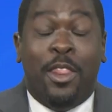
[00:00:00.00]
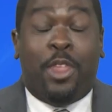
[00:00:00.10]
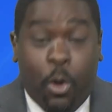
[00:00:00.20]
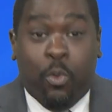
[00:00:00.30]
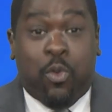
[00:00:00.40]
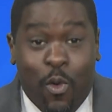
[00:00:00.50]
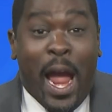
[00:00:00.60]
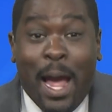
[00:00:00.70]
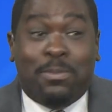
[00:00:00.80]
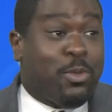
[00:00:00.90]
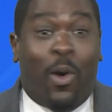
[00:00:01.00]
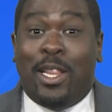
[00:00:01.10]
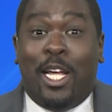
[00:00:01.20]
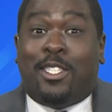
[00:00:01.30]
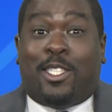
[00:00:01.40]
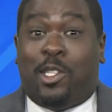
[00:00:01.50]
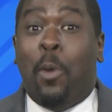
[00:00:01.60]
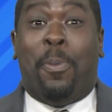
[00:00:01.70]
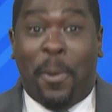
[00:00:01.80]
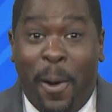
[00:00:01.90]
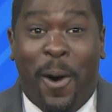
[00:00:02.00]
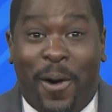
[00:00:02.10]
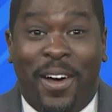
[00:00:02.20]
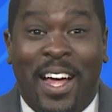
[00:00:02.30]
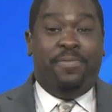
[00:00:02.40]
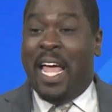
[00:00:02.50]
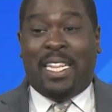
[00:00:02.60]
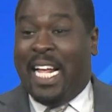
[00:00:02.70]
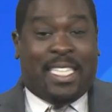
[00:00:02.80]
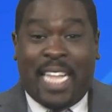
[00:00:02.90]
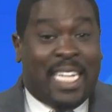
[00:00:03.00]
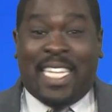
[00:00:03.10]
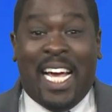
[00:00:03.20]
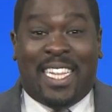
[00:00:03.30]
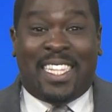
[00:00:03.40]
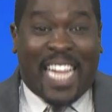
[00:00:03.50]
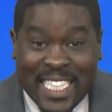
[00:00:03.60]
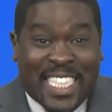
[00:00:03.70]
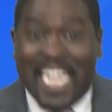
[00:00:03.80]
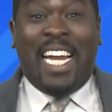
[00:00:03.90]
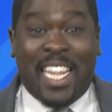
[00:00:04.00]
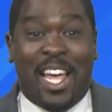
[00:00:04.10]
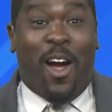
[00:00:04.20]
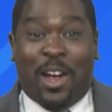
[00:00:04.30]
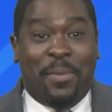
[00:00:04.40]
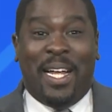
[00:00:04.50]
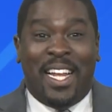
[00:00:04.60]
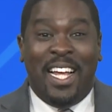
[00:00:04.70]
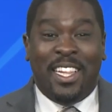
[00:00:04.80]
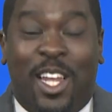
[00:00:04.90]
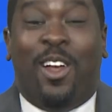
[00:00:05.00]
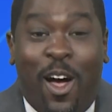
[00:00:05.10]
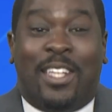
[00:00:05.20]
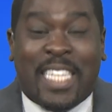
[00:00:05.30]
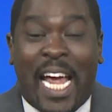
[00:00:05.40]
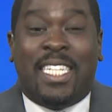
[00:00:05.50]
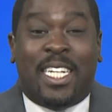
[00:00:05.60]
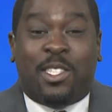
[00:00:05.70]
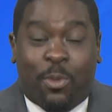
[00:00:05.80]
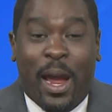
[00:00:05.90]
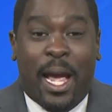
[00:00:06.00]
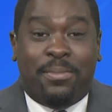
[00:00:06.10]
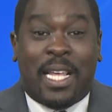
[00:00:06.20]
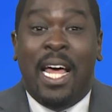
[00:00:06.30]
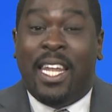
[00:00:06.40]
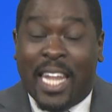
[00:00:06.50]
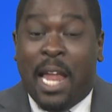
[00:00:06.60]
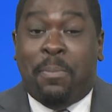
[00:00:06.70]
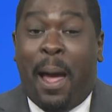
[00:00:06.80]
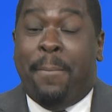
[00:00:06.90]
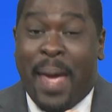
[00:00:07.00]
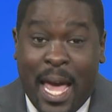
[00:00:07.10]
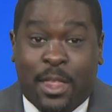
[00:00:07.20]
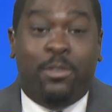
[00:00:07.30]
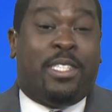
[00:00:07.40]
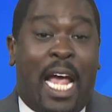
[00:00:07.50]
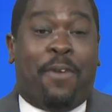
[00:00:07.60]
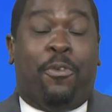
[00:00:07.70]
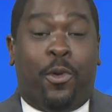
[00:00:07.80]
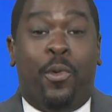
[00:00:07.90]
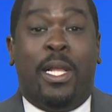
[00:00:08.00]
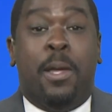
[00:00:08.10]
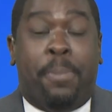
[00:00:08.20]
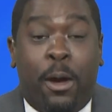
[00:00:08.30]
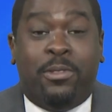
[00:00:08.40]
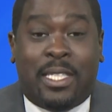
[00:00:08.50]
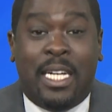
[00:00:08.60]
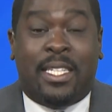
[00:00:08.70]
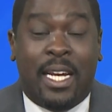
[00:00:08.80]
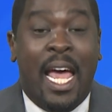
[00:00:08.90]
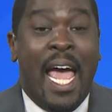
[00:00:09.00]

The Rams won the Super Bowl. That's it. That's the end of the argument. The Los Angeles Rams, led by Matthew Stafford, who in the postseason